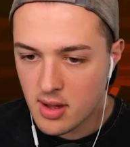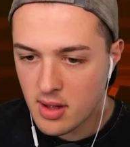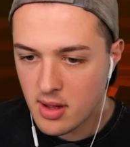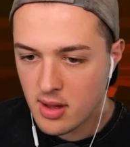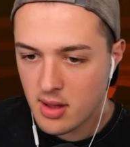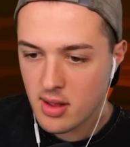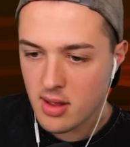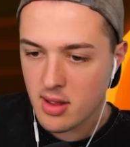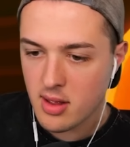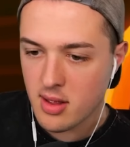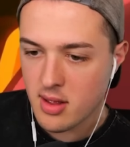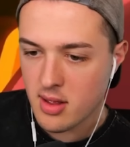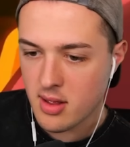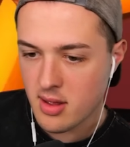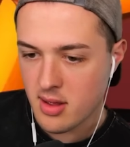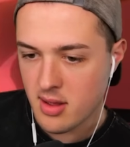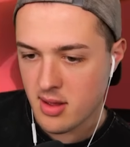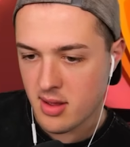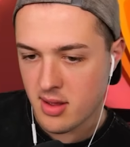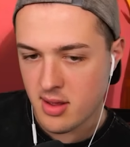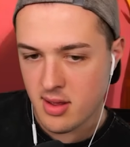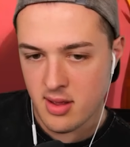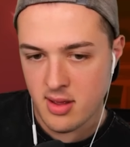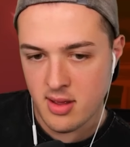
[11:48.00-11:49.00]

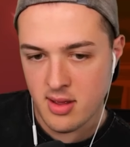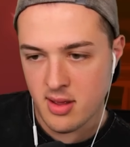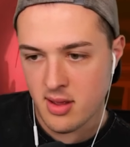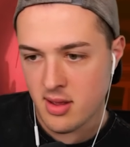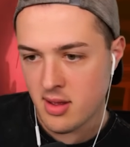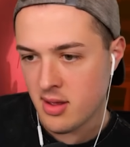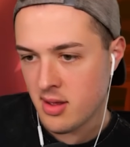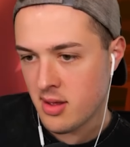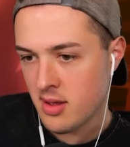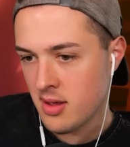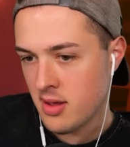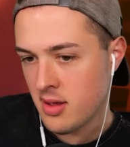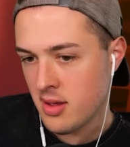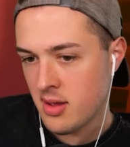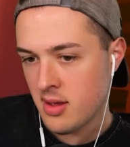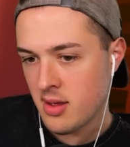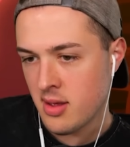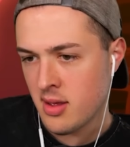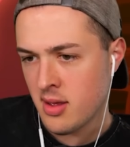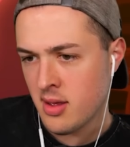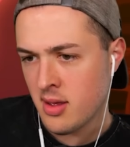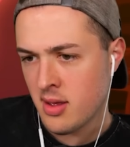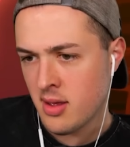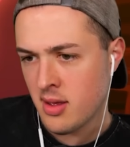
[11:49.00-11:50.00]

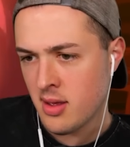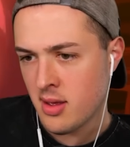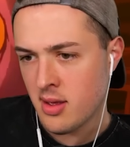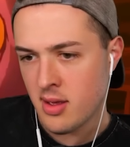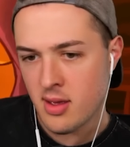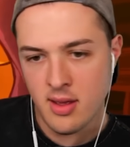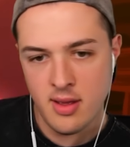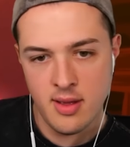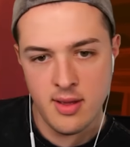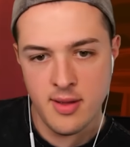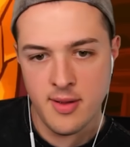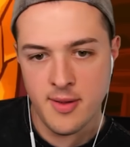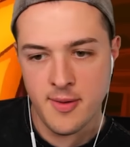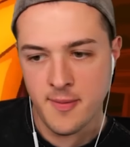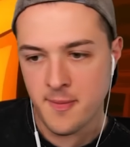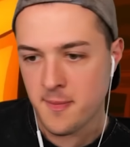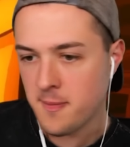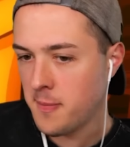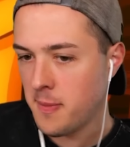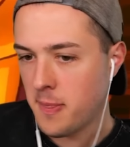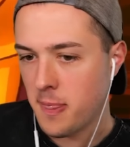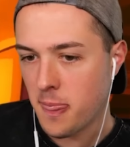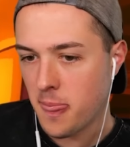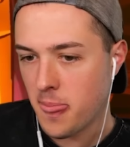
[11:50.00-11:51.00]
Nothing is said.